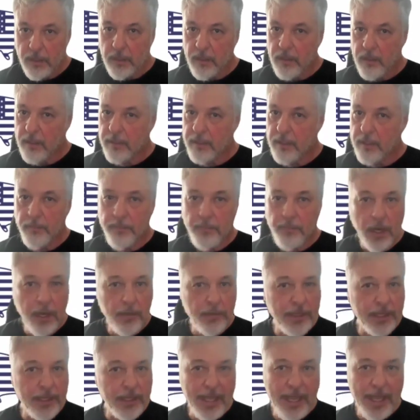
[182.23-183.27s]
Their
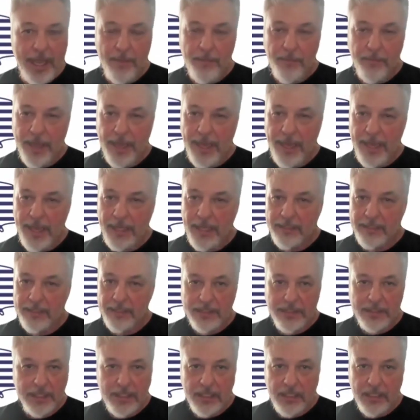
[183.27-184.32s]
public campaign to
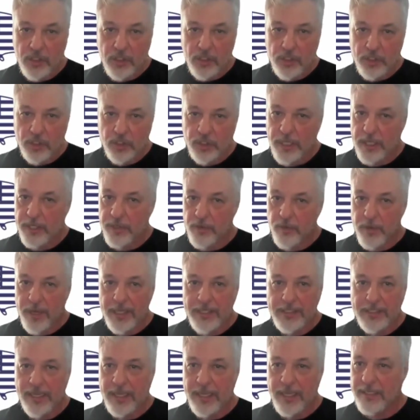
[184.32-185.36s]
teach gender
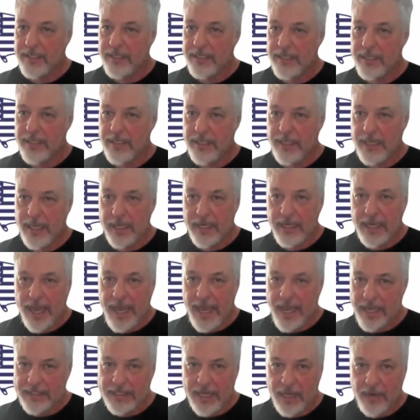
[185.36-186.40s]
identity and
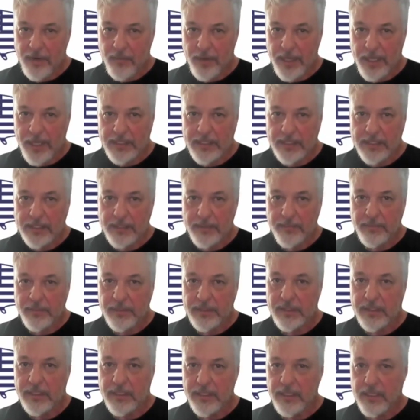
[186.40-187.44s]
anti-racism
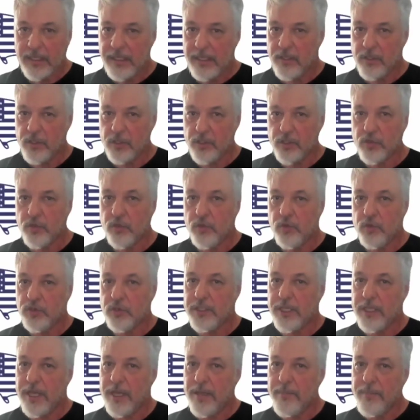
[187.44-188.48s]
in our
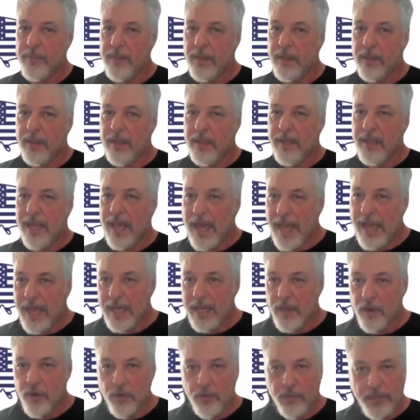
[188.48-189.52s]
schools
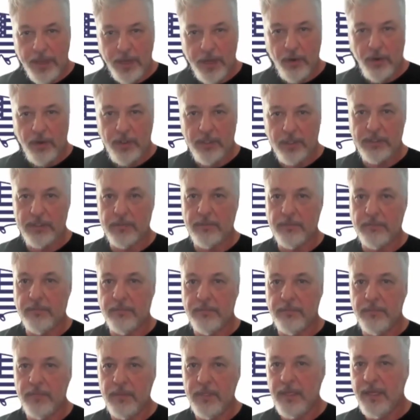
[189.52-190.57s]
angered parents,
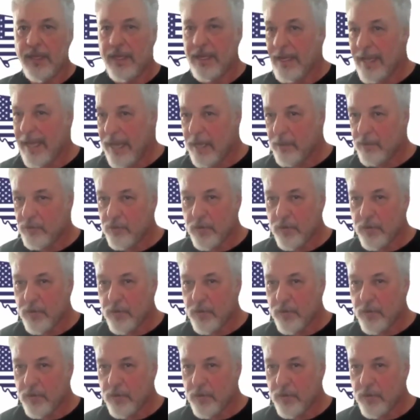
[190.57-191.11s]
allowed